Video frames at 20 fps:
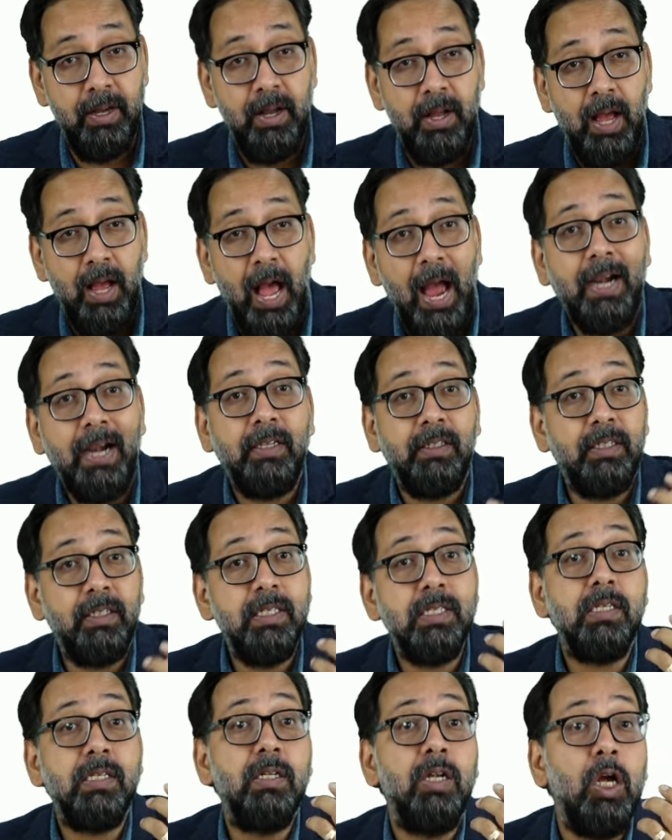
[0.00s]
and
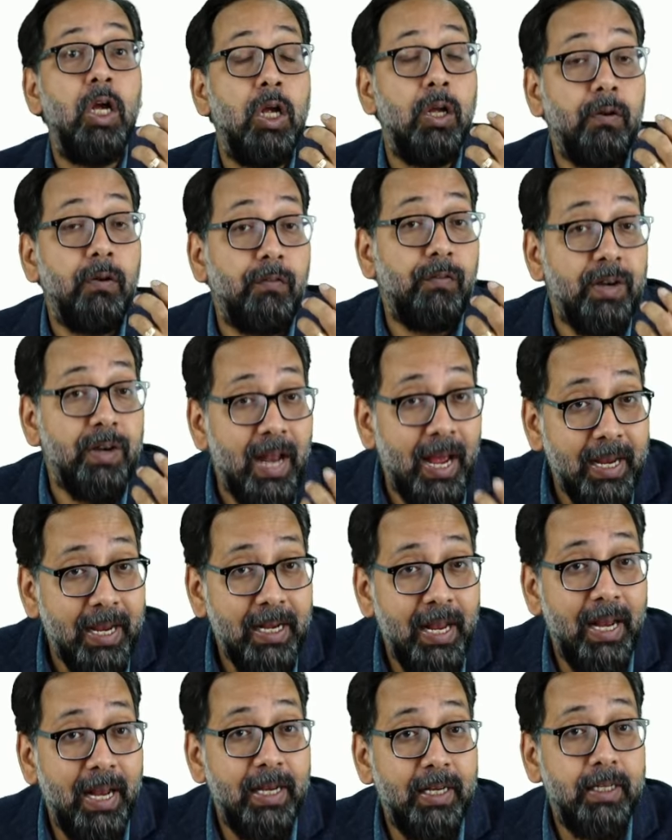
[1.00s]
this
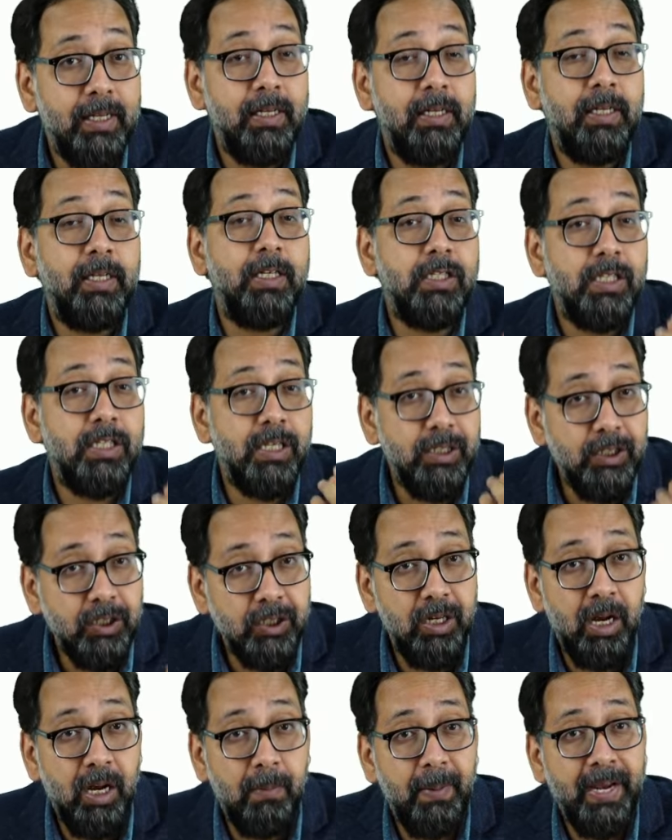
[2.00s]
phenylalanine essential
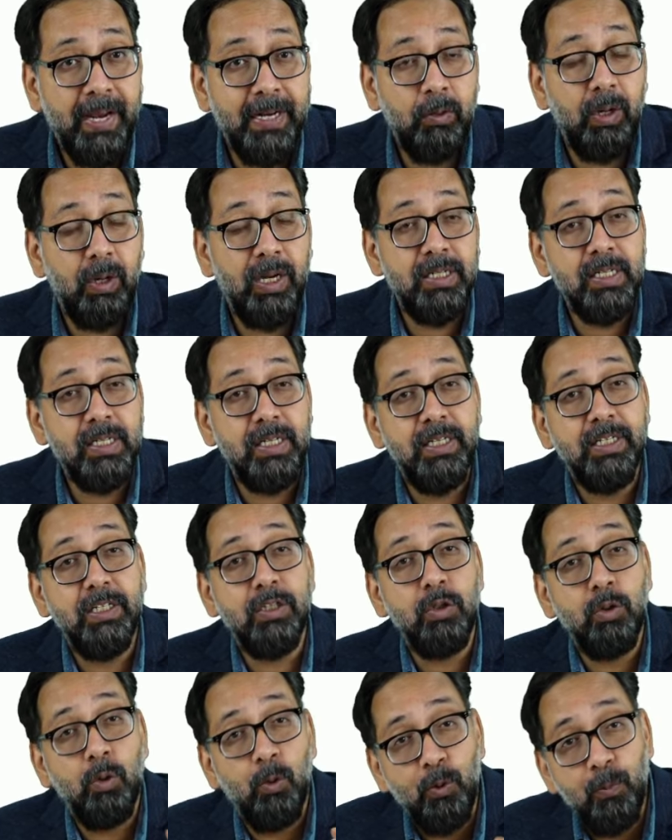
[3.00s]
amino acid is
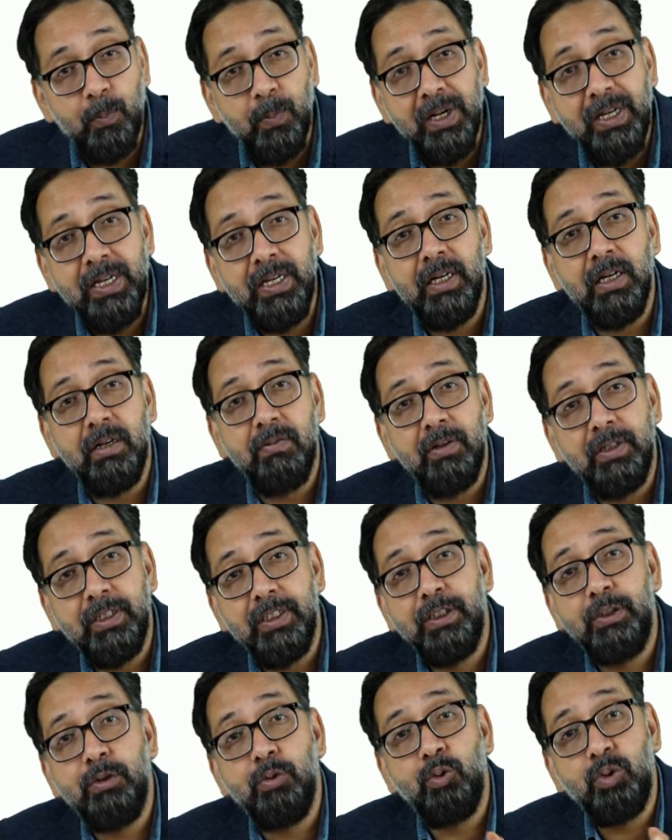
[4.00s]
normally converted
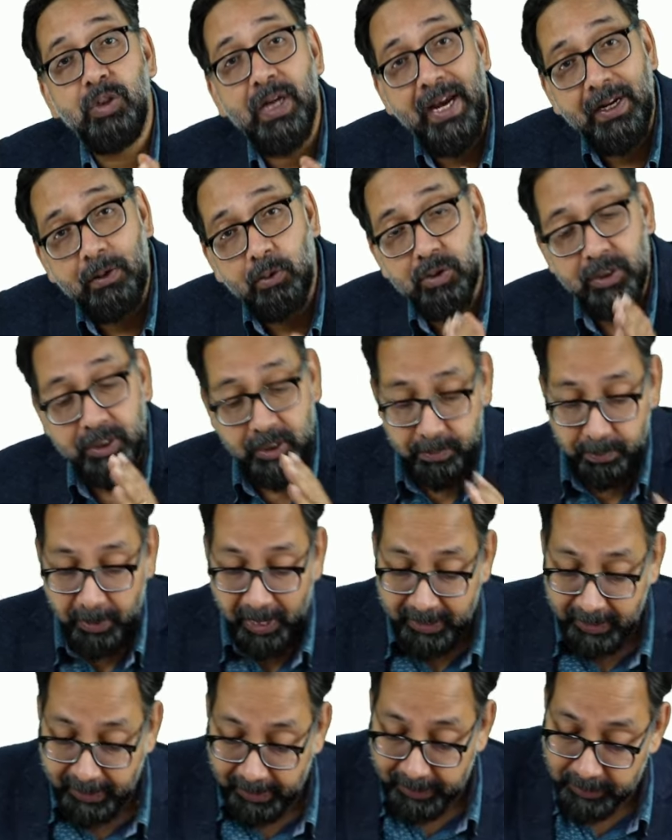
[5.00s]
to tyrosine by
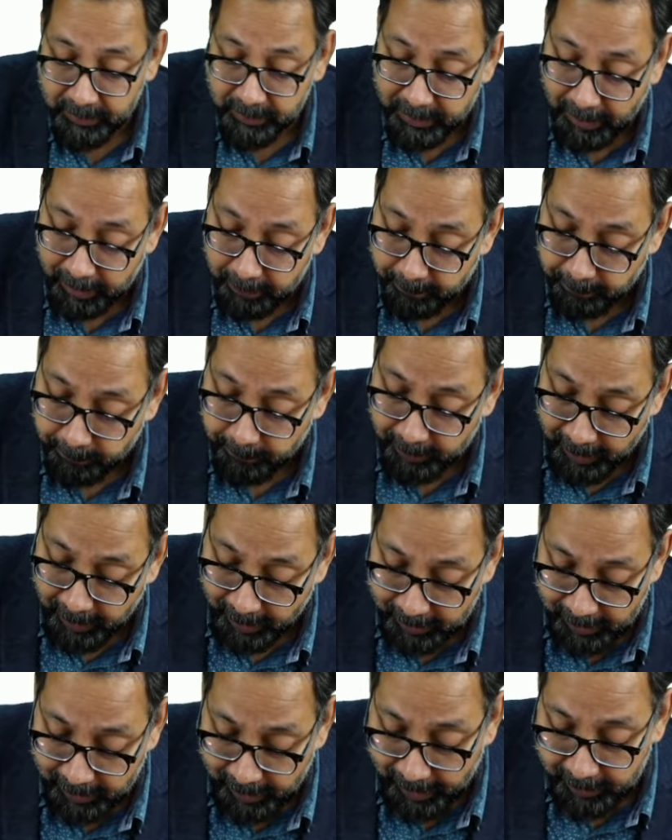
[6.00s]
enzyme
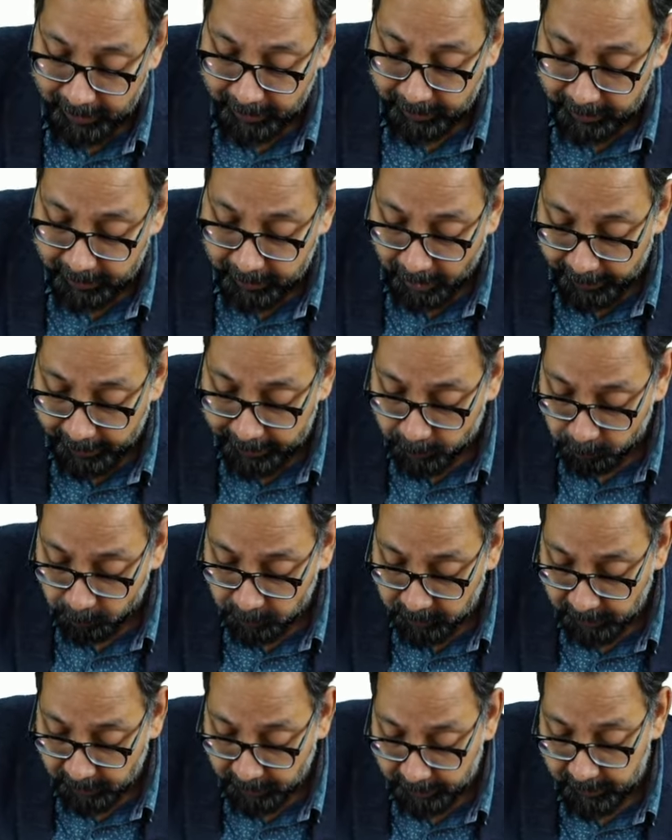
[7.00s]
phenylalanine
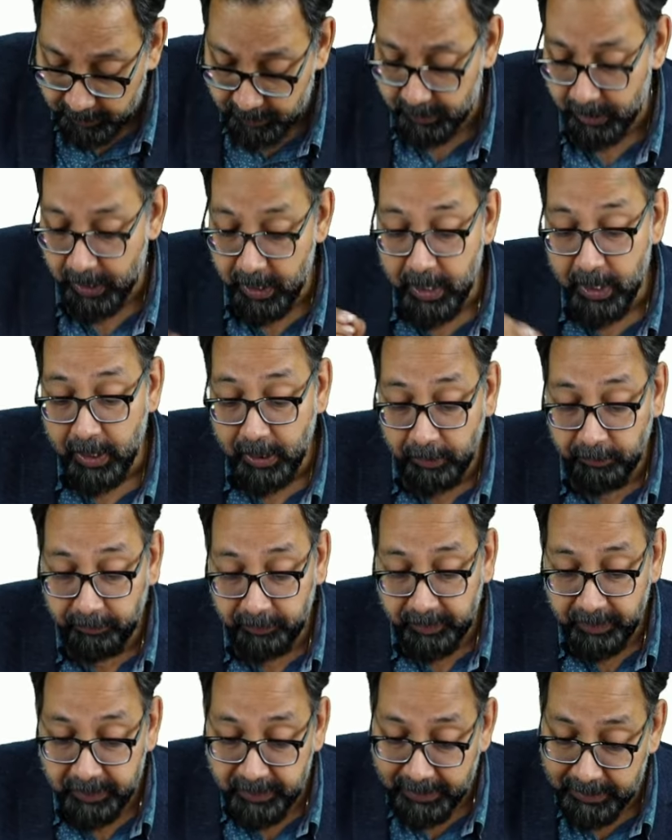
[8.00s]
hydroxylase. If
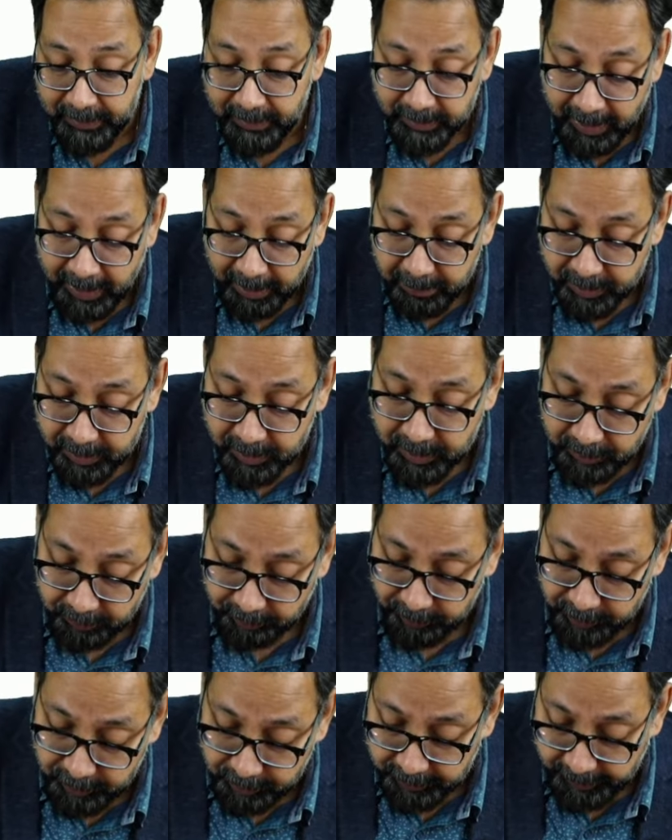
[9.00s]
this enzyme is
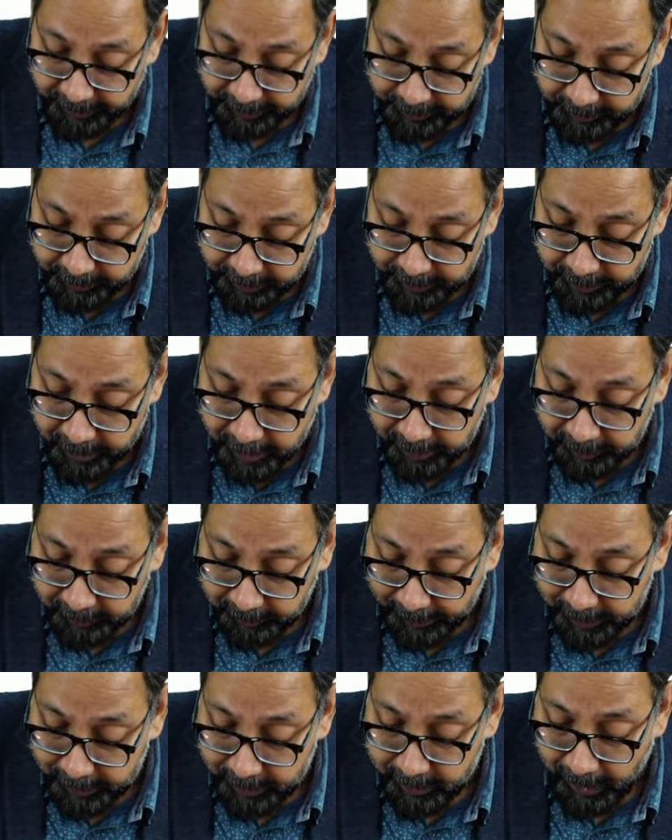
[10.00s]
deficient,
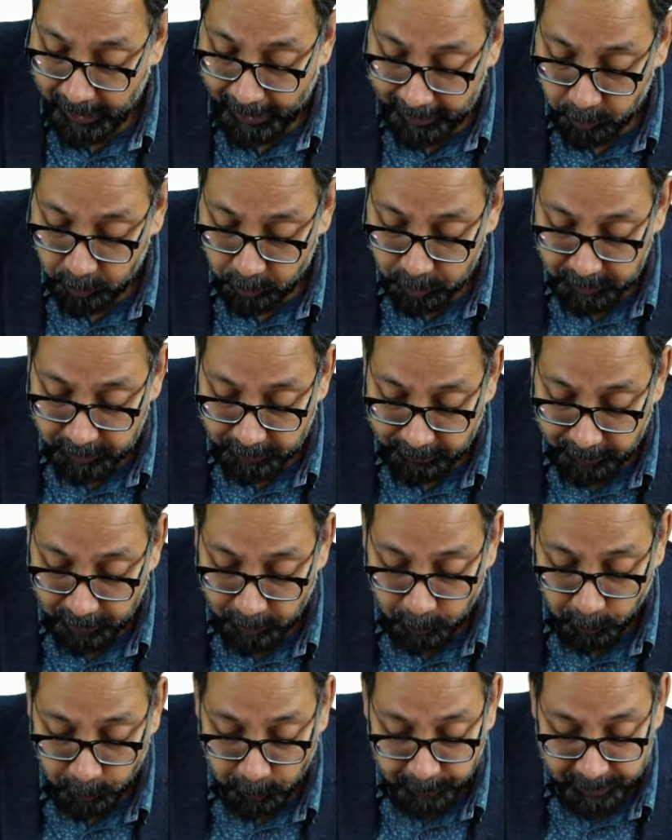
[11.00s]
then tyrosine will
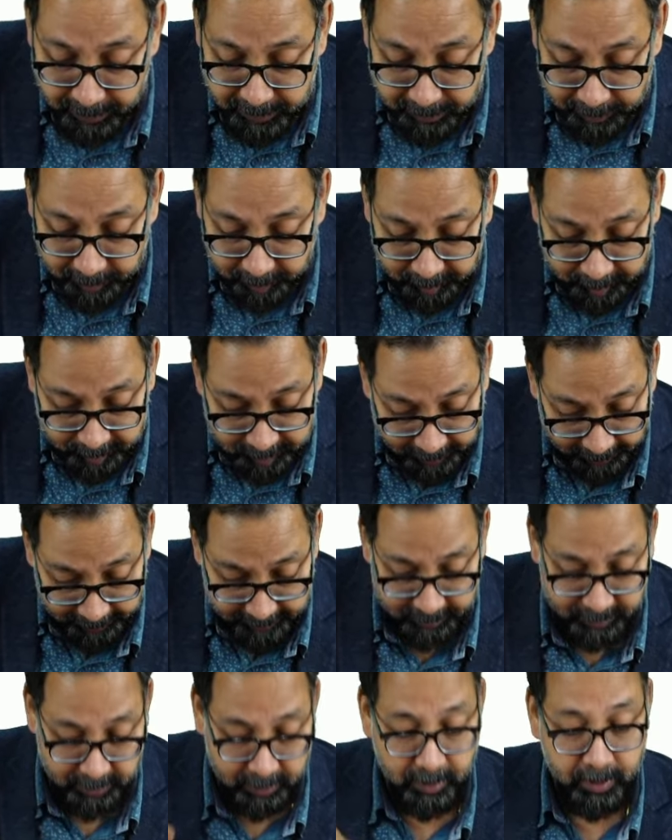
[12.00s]
not be
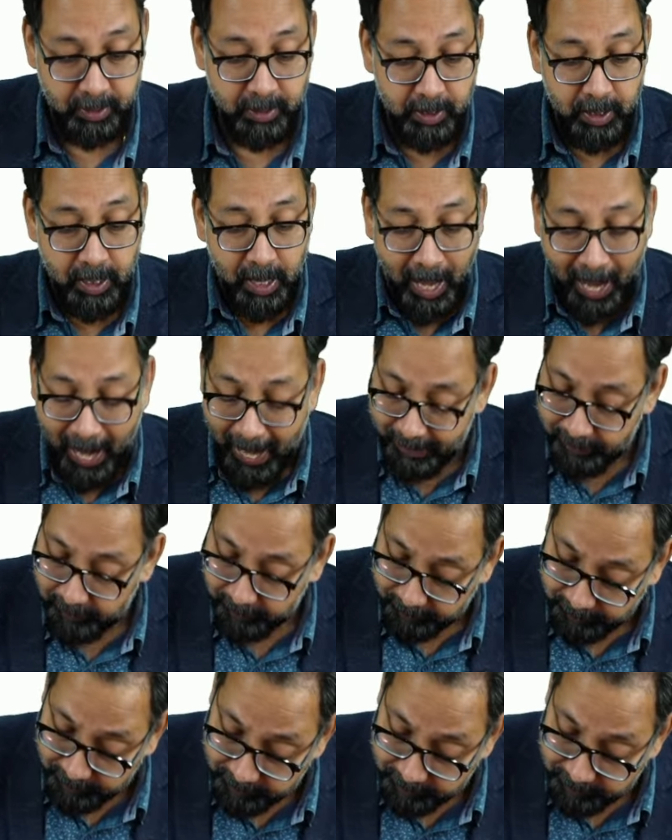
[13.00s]
synthesized, and this